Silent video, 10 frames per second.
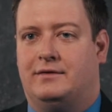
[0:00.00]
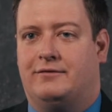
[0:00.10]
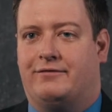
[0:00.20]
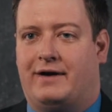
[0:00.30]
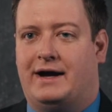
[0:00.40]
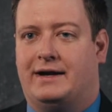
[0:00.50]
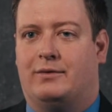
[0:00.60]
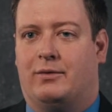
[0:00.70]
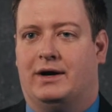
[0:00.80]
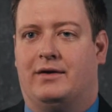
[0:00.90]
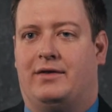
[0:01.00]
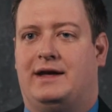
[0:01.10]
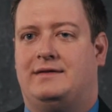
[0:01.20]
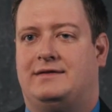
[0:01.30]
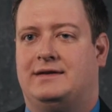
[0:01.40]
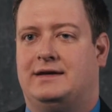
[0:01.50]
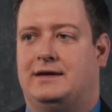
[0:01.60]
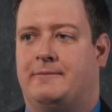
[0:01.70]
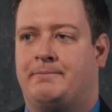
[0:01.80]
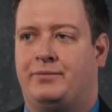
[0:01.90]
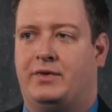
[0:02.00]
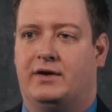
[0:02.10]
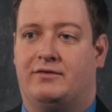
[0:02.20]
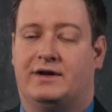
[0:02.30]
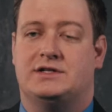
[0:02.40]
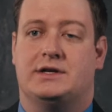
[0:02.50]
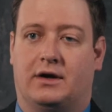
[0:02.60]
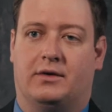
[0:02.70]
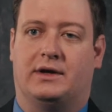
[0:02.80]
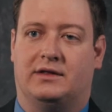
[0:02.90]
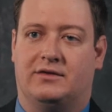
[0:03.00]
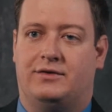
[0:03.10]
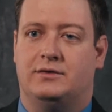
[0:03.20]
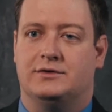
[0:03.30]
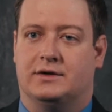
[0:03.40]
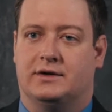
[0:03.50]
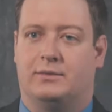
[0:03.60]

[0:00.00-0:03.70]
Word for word: find where they see their invention going in the future as